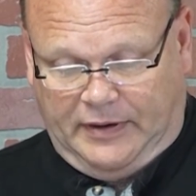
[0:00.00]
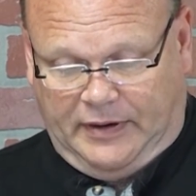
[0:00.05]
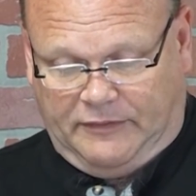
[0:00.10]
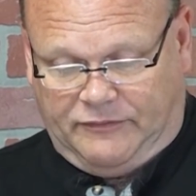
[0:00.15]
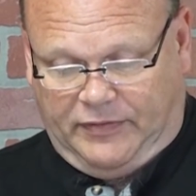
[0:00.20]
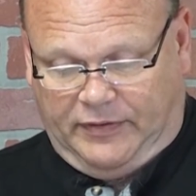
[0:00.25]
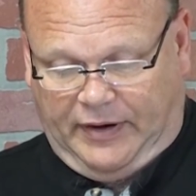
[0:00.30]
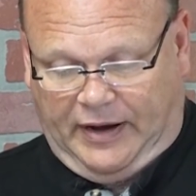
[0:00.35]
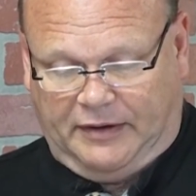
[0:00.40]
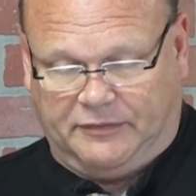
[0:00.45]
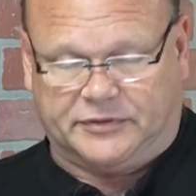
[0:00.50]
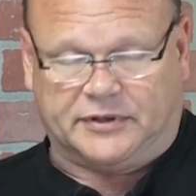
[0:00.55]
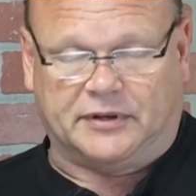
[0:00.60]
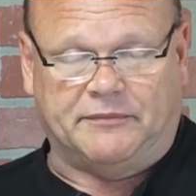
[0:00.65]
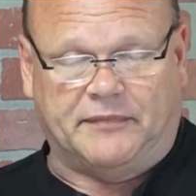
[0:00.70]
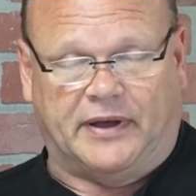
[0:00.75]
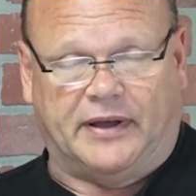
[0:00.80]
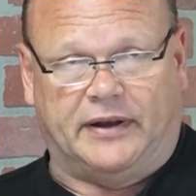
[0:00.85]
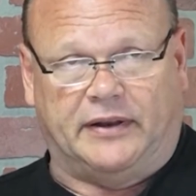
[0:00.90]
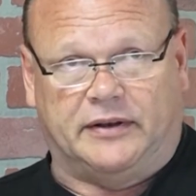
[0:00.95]
if you have
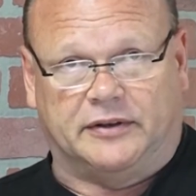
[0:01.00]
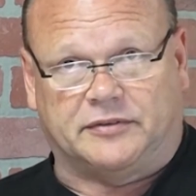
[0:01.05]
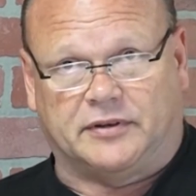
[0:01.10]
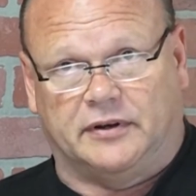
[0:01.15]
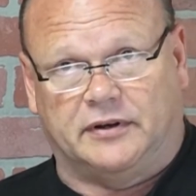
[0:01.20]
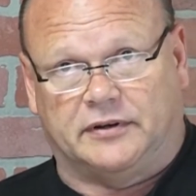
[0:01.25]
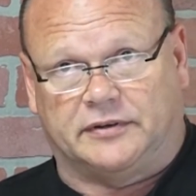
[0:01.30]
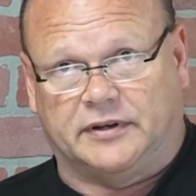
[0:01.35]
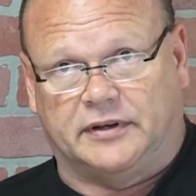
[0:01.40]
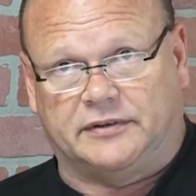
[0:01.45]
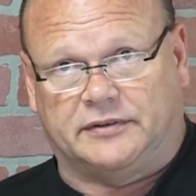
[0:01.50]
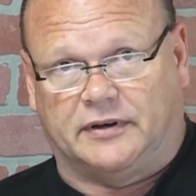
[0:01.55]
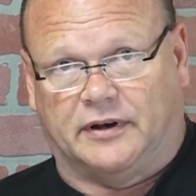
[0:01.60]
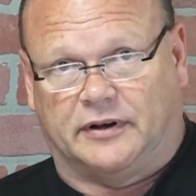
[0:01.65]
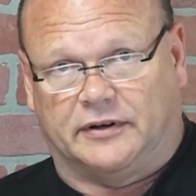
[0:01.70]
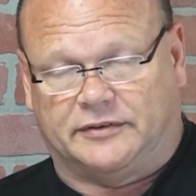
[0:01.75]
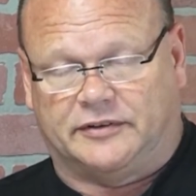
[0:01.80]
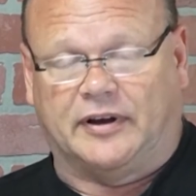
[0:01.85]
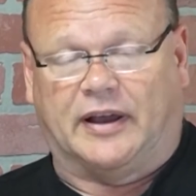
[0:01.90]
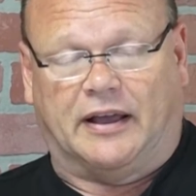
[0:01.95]
somebody that's under six,
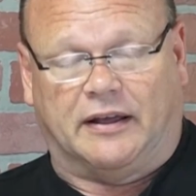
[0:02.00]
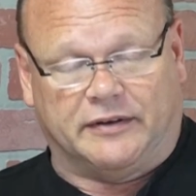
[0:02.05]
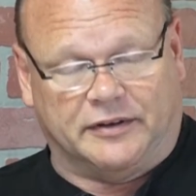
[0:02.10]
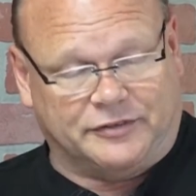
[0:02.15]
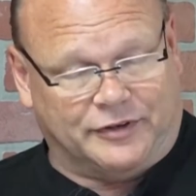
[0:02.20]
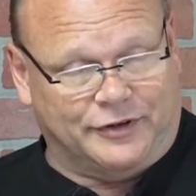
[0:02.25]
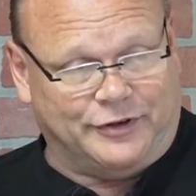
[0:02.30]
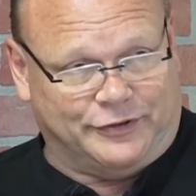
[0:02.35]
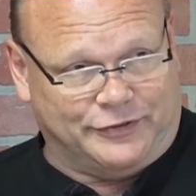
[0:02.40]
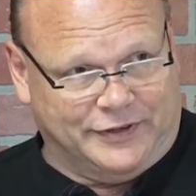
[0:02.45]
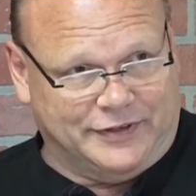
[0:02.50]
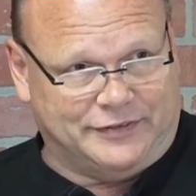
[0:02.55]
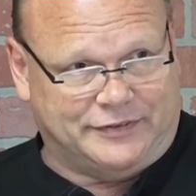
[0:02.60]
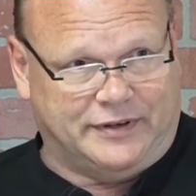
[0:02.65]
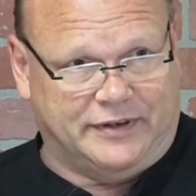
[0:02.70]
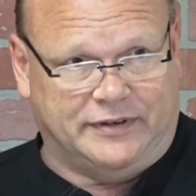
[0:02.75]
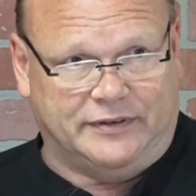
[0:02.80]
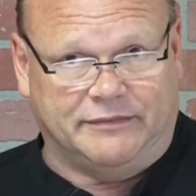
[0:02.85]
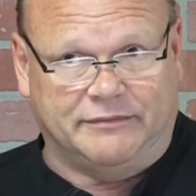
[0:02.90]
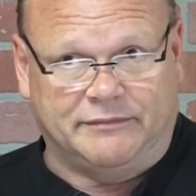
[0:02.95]
a child that's under
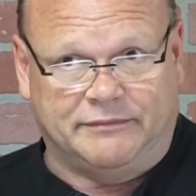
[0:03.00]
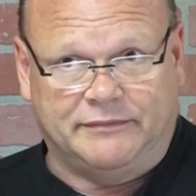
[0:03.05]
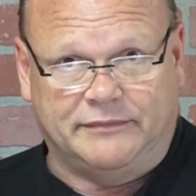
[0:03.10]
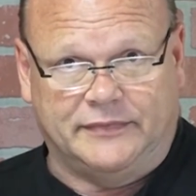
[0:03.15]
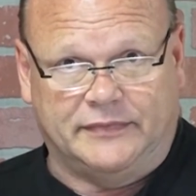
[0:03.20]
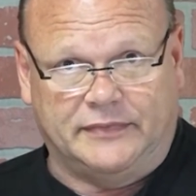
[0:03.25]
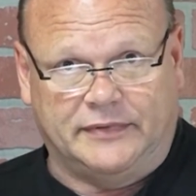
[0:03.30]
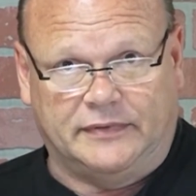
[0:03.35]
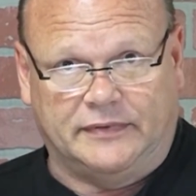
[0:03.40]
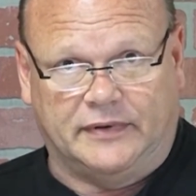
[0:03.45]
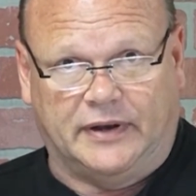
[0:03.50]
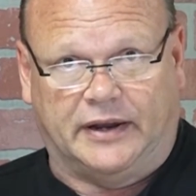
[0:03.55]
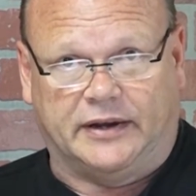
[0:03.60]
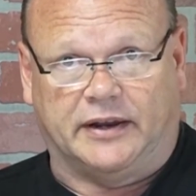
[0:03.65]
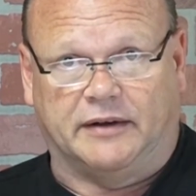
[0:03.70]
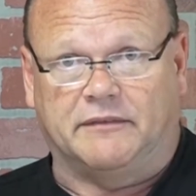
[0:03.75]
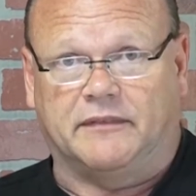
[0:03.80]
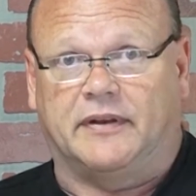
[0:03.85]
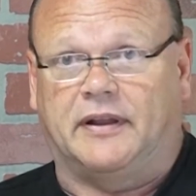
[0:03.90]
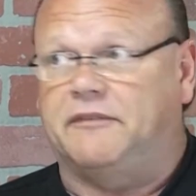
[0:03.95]
16, they
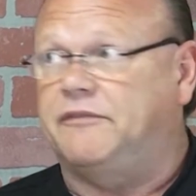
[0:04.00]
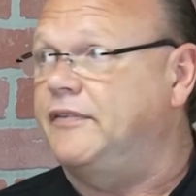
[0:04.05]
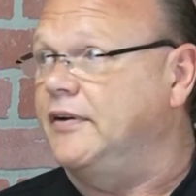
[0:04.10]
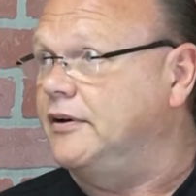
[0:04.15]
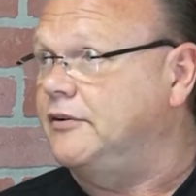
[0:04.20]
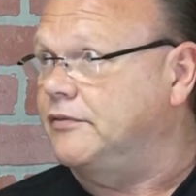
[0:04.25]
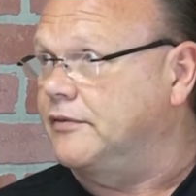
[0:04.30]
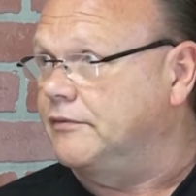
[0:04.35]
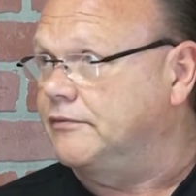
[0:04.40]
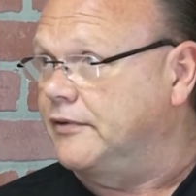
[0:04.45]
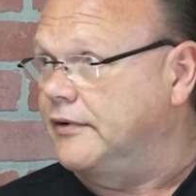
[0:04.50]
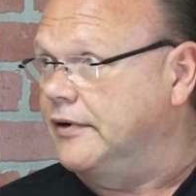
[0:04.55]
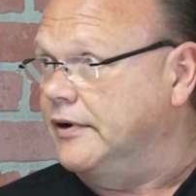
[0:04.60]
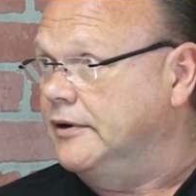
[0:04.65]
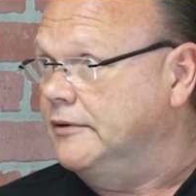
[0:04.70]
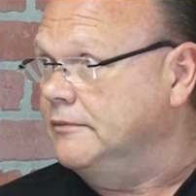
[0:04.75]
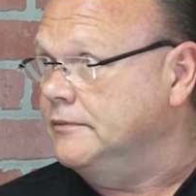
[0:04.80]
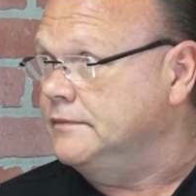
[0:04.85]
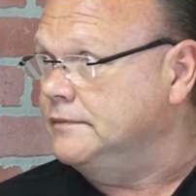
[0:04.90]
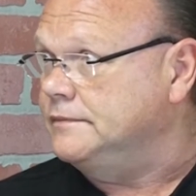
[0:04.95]
can they fish for free
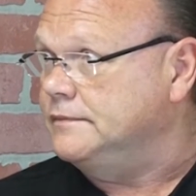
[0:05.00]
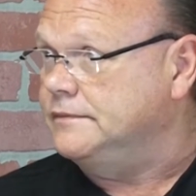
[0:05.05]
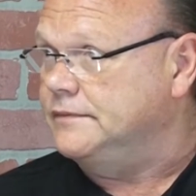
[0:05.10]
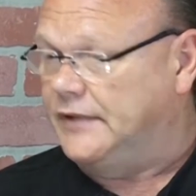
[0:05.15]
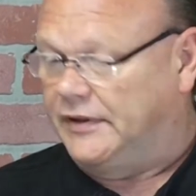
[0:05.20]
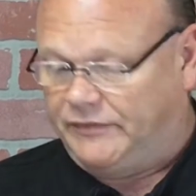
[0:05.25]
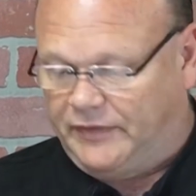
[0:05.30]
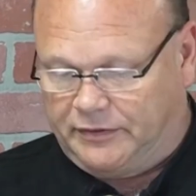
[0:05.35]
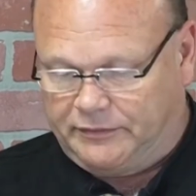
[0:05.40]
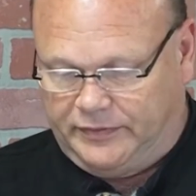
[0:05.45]
All if right.